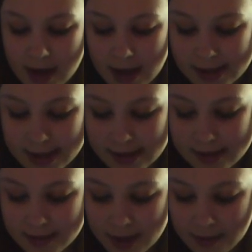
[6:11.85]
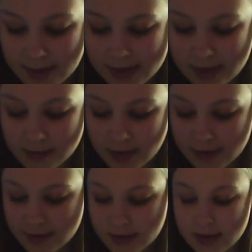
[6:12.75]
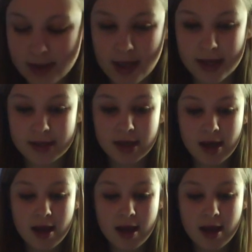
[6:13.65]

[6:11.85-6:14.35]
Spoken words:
He tells them that he went to the roof, to the edge,